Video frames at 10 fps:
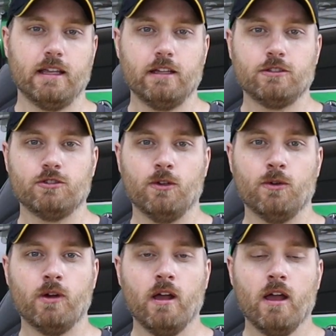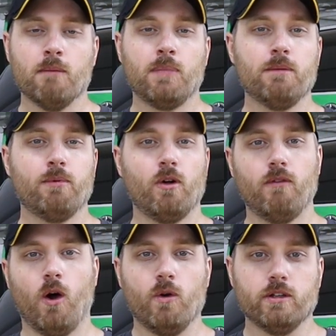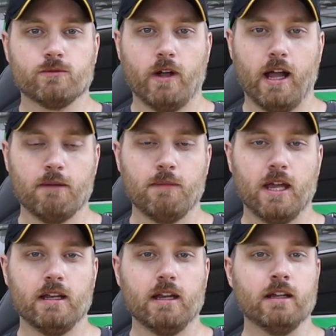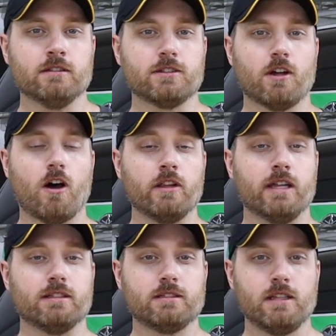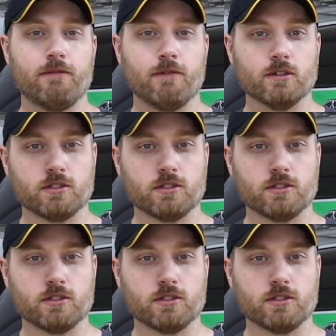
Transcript: issue, people have always recommended installing stiffer